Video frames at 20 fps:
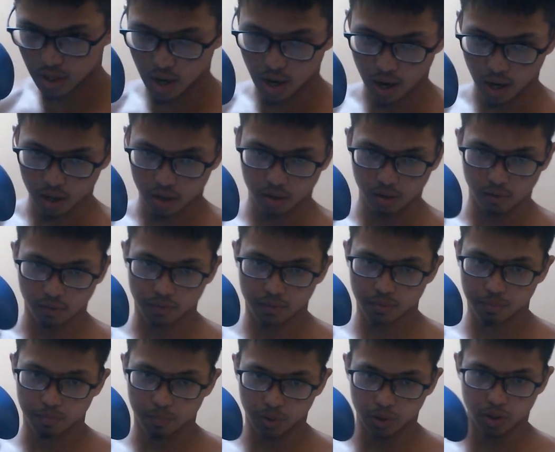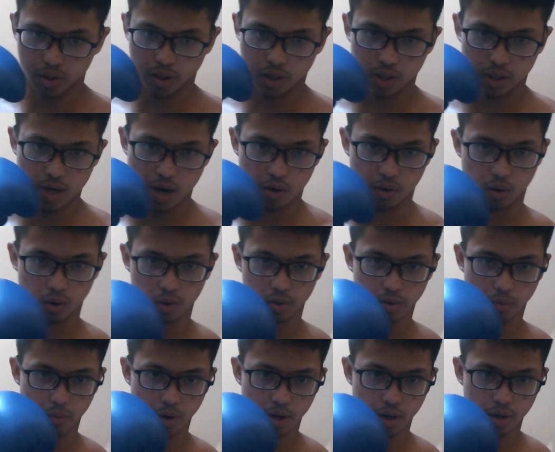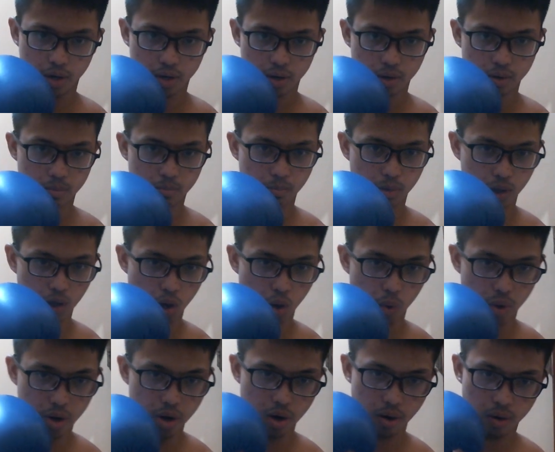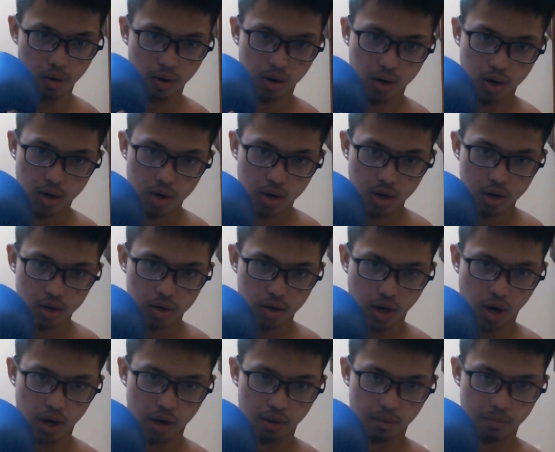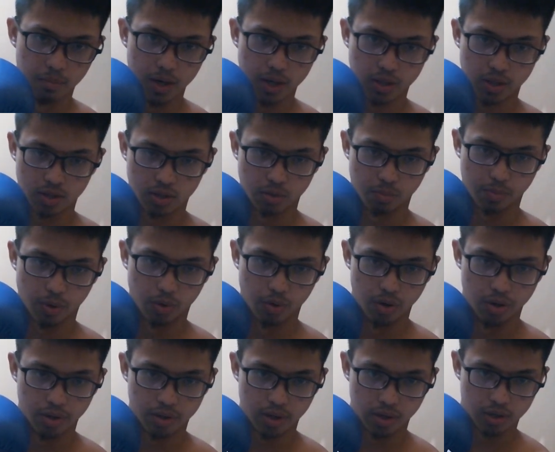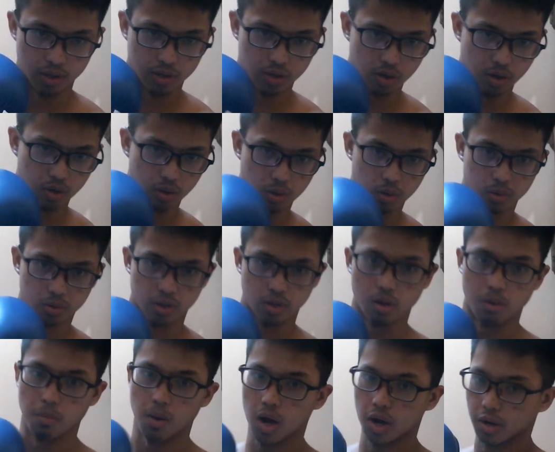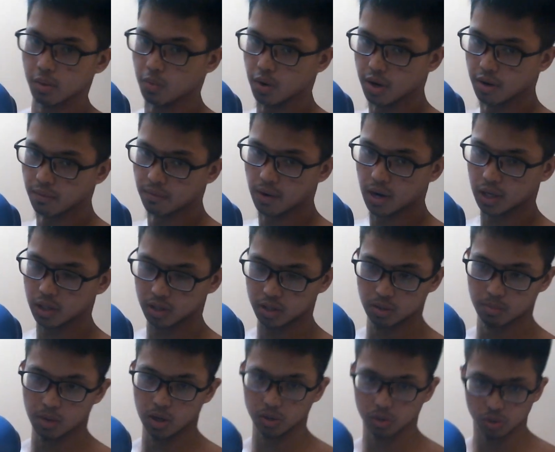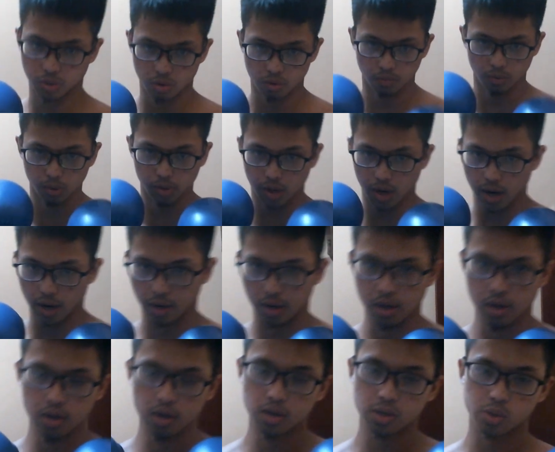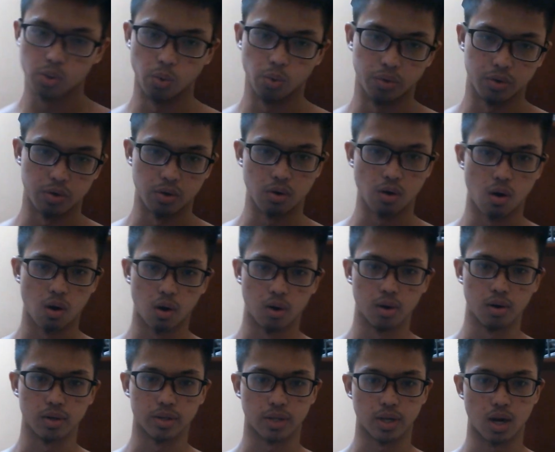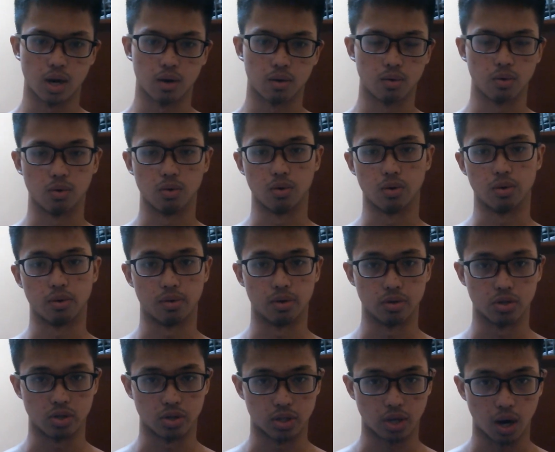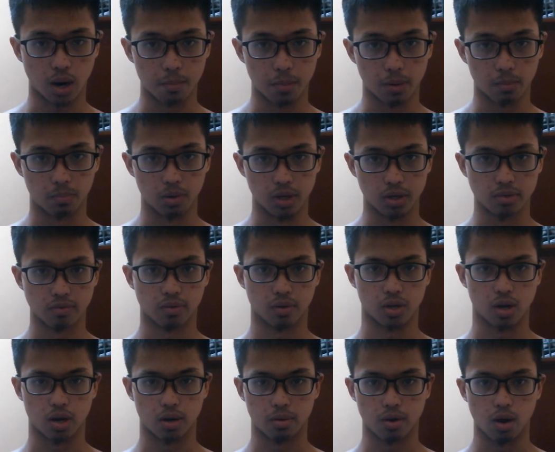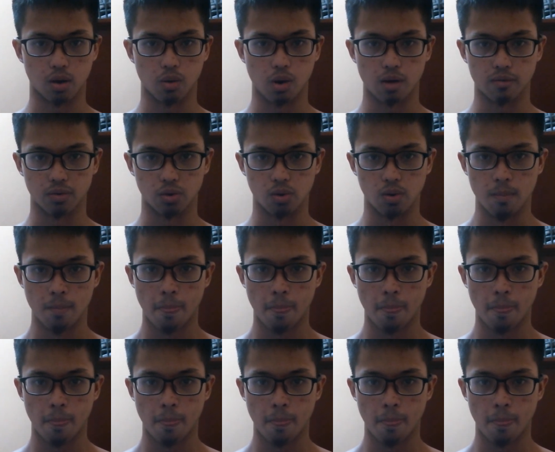act of putting it down all the way below here kind of makes his opponent think it's gonna go to the body, when in fact he's about to go for the head. So there's a time and place for that. However,